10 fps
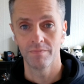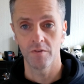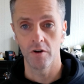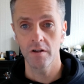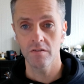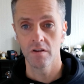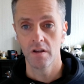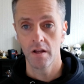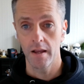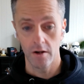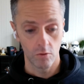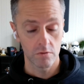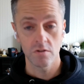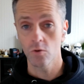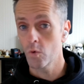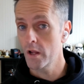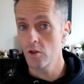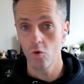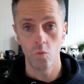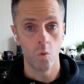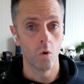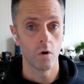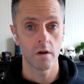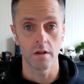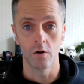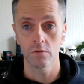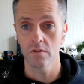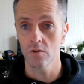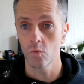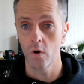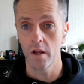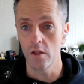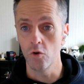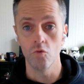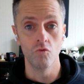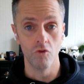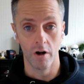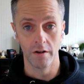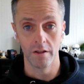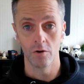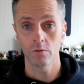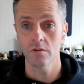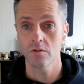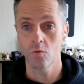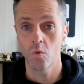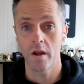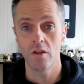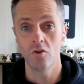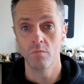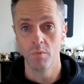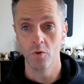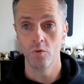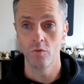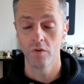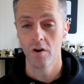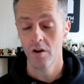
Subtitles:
right? It alters the way you walk. It alters the way you run. It alters the way you move.